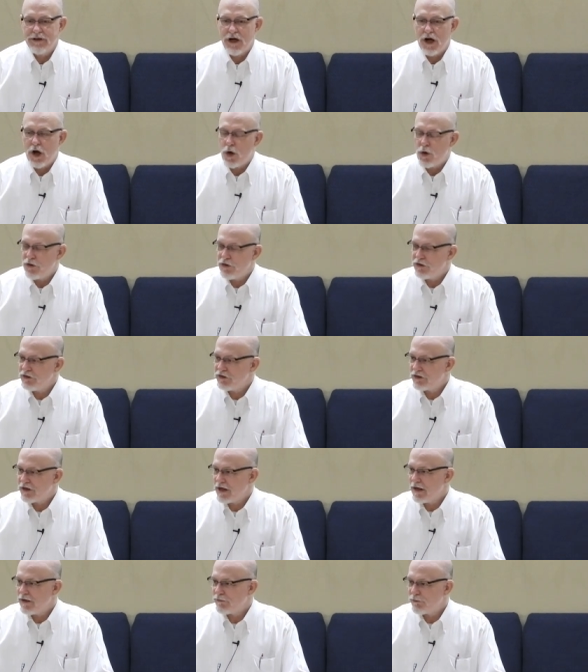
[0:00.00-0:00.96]
All these
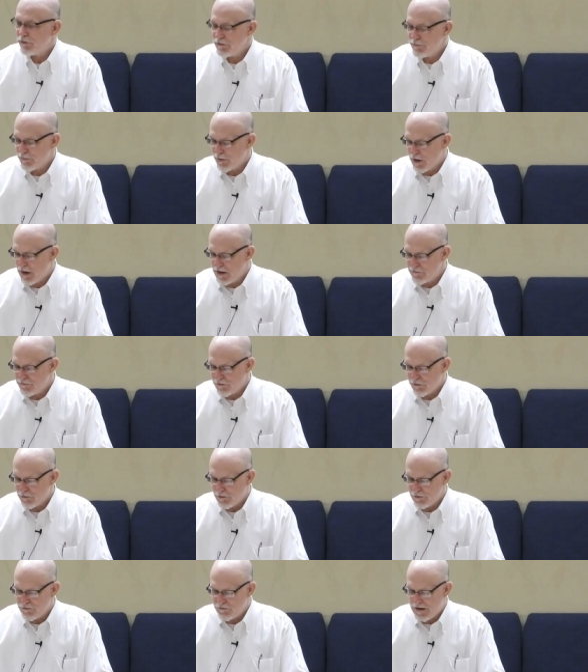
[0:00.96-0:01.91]
times we prayed
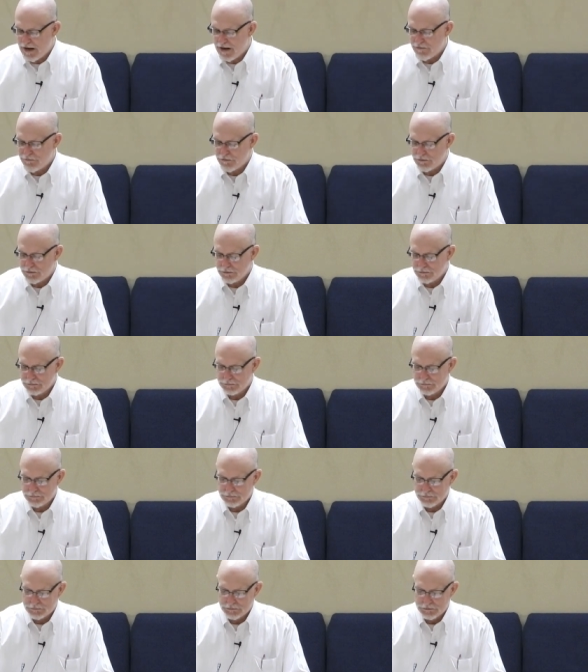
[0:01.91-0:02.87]
for revival
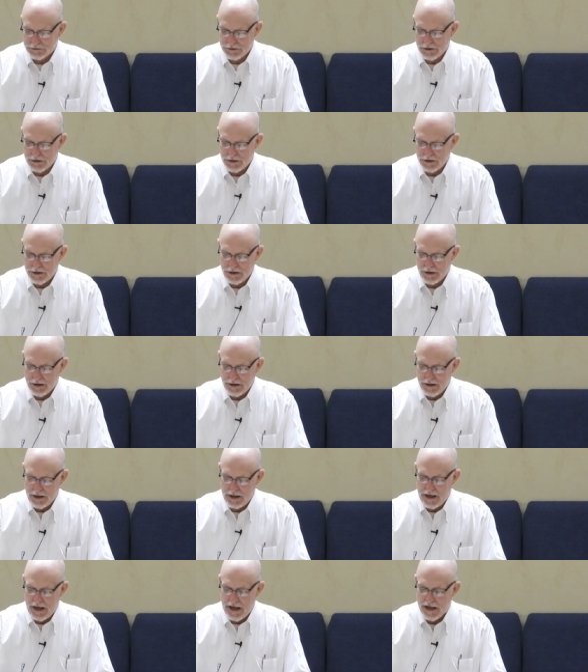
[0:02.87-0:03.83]

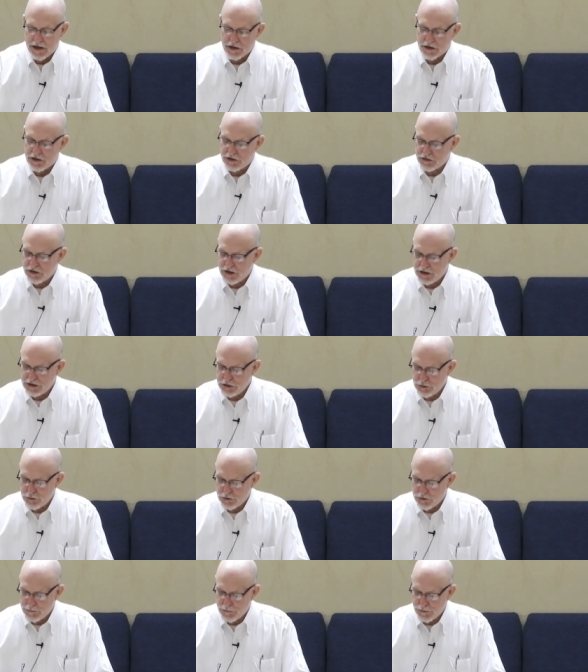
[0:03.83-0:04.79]
and are
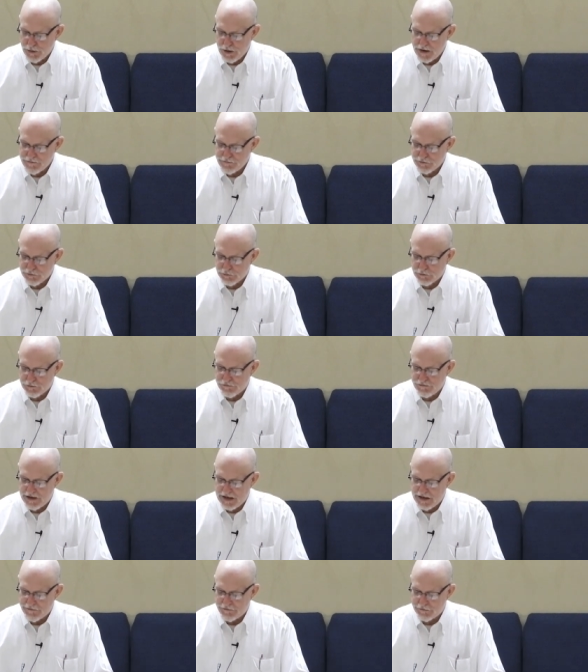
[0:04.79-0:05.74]
continuing to pray for
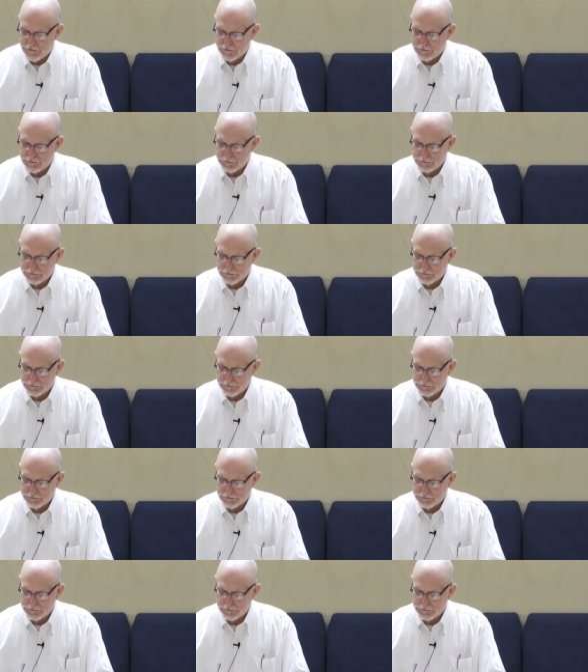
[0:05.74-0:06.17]
revival.